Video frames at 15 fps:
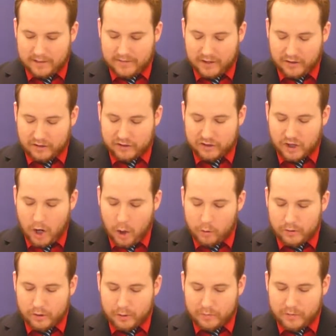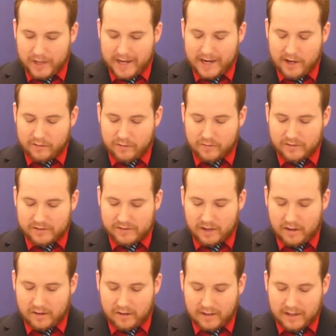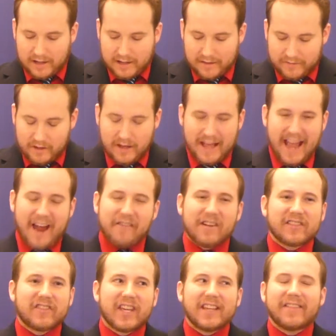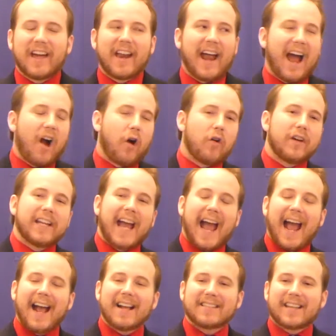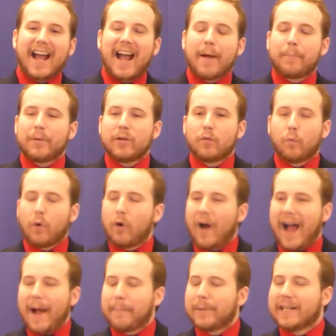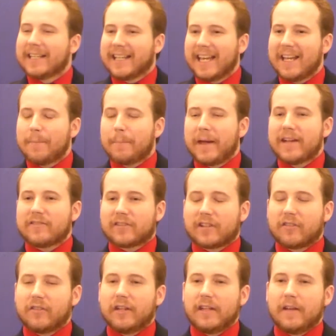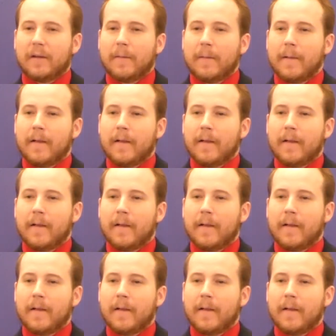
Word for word: and there is no new thing under the sun that everything that already has happened will happen again, basically.